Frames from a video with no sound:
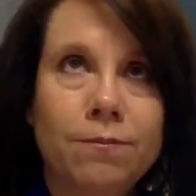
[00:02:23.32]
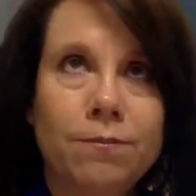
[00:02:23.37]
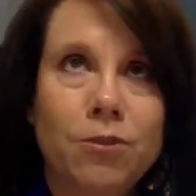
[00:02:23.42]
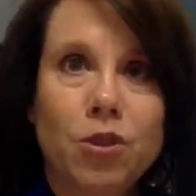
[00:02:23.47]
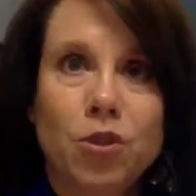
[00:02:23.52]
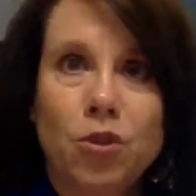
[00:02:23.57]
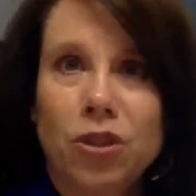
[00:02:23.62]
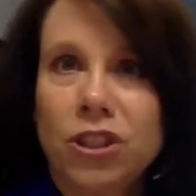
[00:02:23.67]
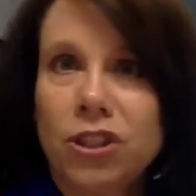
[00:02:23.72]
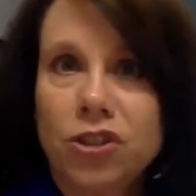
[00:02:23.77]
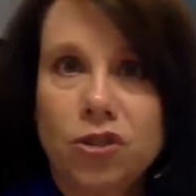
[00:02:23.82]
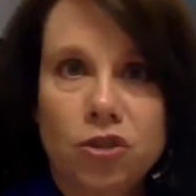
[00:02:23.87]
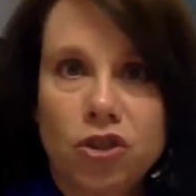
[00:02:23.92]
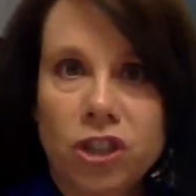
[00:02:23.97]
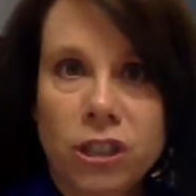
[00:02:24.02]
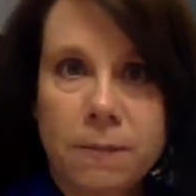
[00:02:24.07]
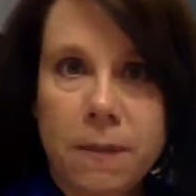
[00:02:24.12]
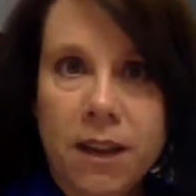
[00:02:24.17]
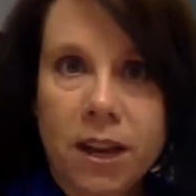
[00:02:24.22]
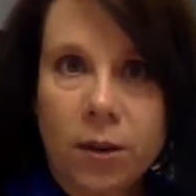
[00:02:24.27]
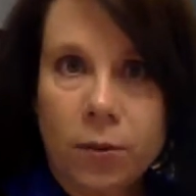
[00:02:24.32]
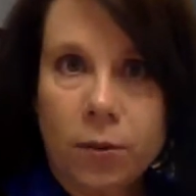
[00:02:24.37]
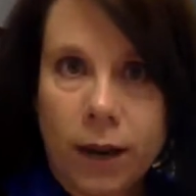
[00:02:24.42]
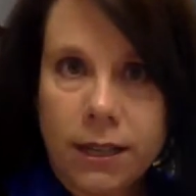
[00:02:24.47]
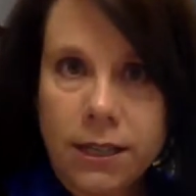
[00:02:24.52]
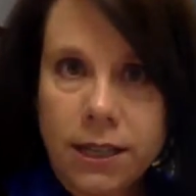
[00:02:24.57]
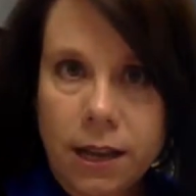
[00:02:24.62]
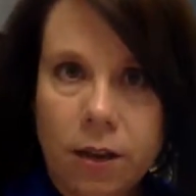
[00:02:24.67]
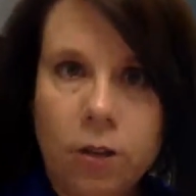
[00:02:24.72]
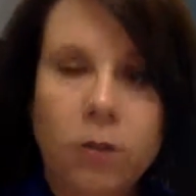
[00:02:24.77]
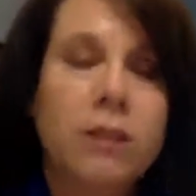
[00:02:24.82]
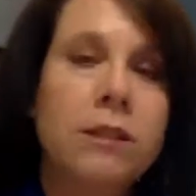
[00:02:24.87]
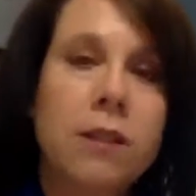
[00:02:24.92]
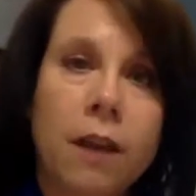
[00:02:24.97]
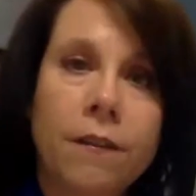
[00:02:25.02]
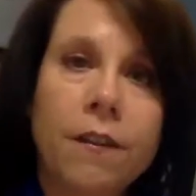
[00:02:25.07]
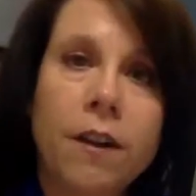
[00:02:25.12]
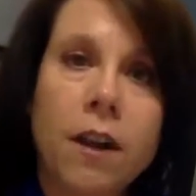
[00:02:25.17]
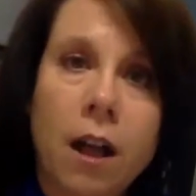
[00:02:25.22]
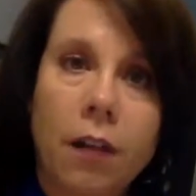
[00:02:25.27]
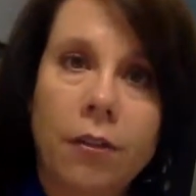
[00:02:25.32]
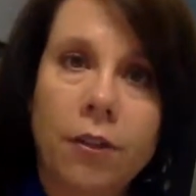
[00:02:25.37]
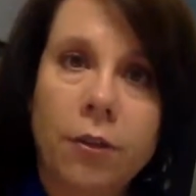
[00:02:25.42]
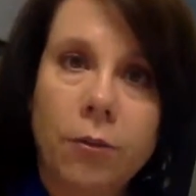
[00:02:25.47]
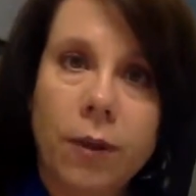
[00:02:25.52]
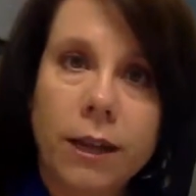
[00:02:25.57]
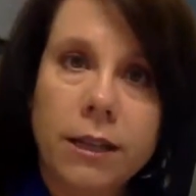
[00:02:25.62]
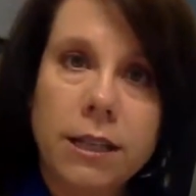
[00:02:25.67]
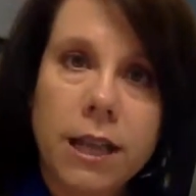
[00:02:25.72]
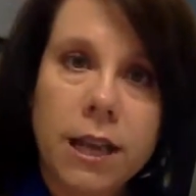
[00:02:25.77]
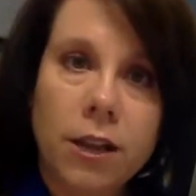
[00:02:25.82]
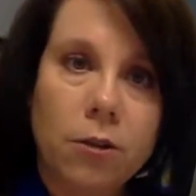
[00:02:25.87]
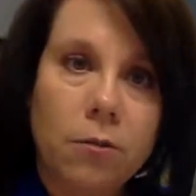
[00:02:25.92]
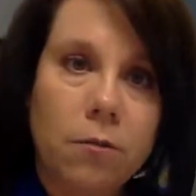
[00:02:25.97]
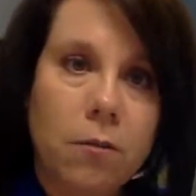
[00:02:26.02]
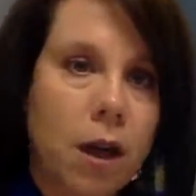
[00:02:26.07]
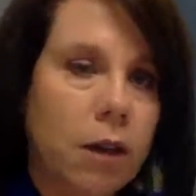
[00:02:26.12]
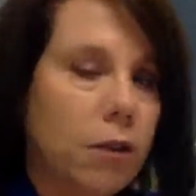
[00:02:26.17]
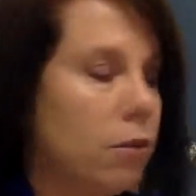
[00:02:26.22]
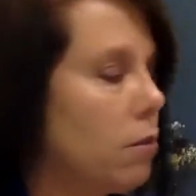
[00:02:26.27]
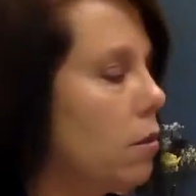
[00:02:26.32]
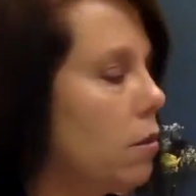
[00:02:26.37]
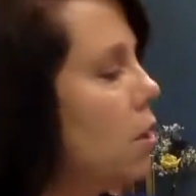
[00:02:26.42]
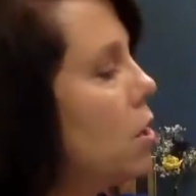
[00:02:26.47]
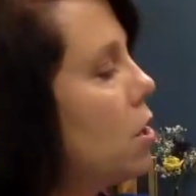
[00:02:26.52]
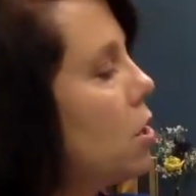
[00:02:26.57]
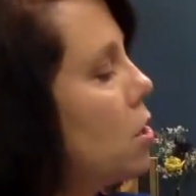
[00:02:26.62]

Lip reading: just make a rectangle. It's often called the rectangle model.